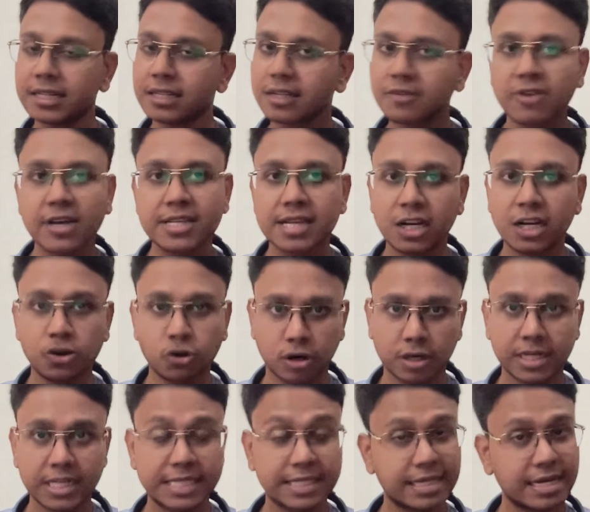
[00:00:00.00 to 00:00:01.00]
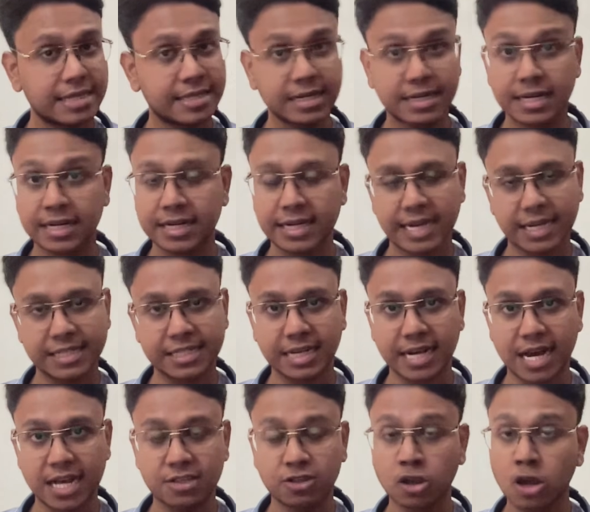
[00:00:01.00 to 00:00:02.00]
Otherwise, I will not discuss it in next
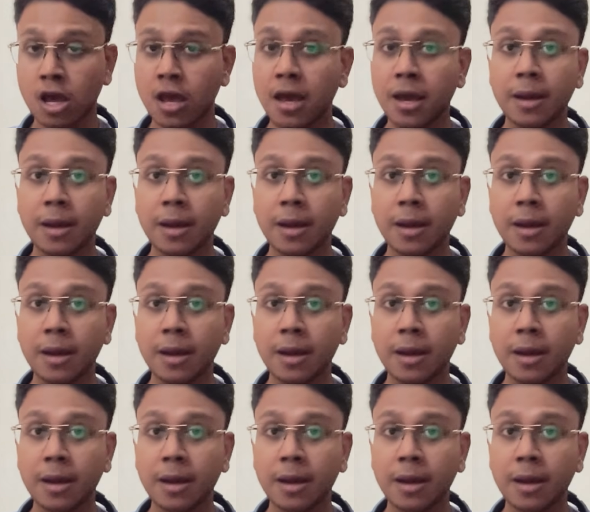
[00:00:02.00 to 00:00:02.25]
class.